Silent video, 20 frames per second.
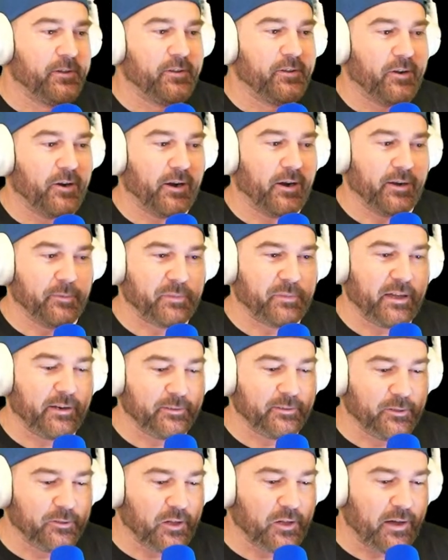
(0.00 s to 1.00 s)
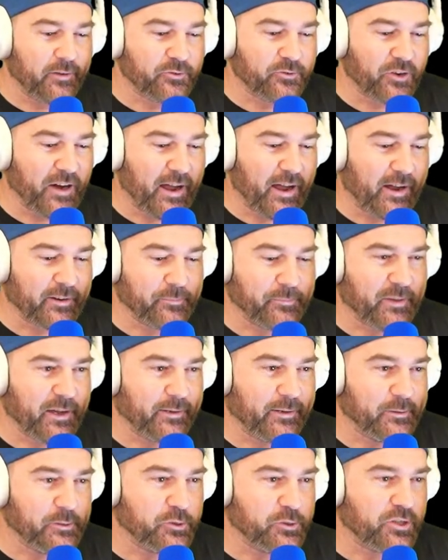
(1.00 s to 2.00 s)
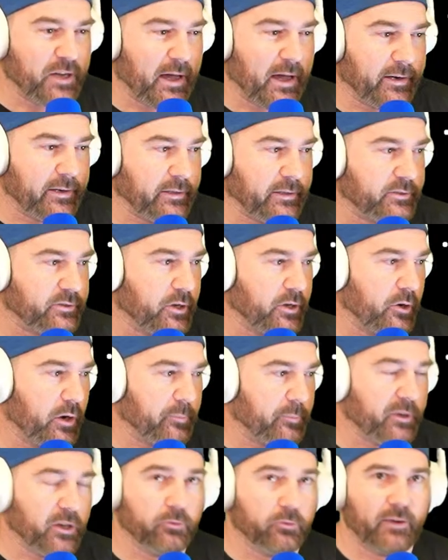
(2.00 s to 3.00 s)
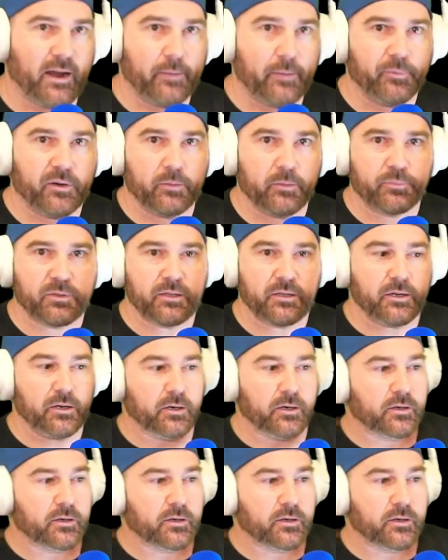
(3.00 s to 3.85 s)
All right, I'm getting a little off track. I'm getting a little chatty, so I'm gonna wrap it up here.